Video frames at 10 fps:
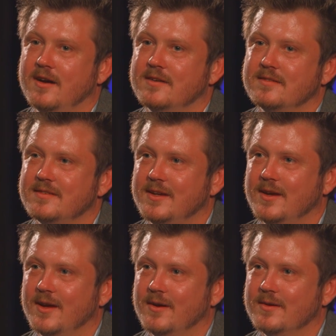and, you
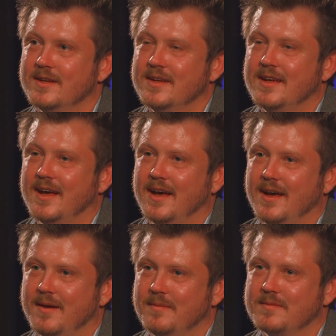know,
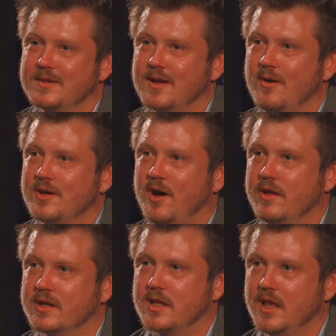going to
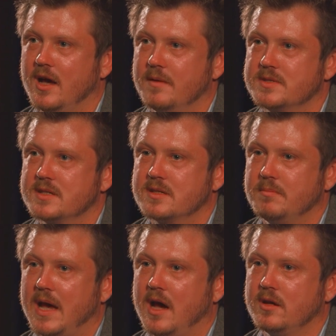all the clubs. It's
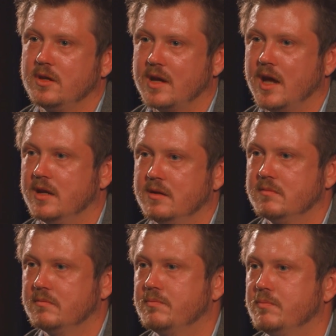about you got to
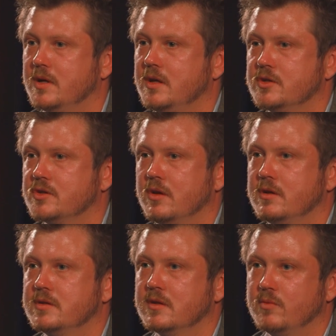put your
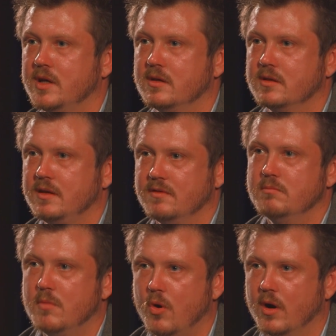shoulder to the wheel
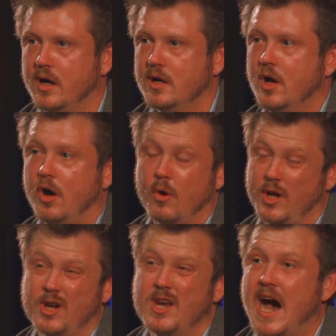even more, or
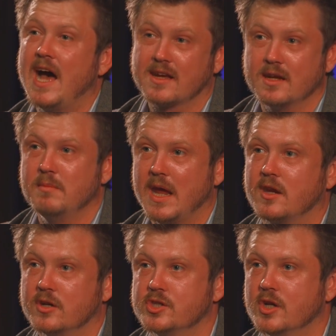you're not going to
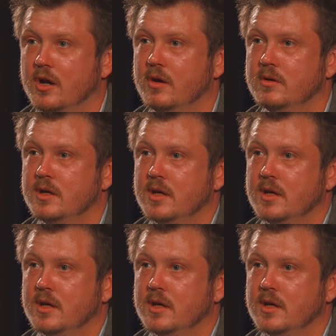make your show,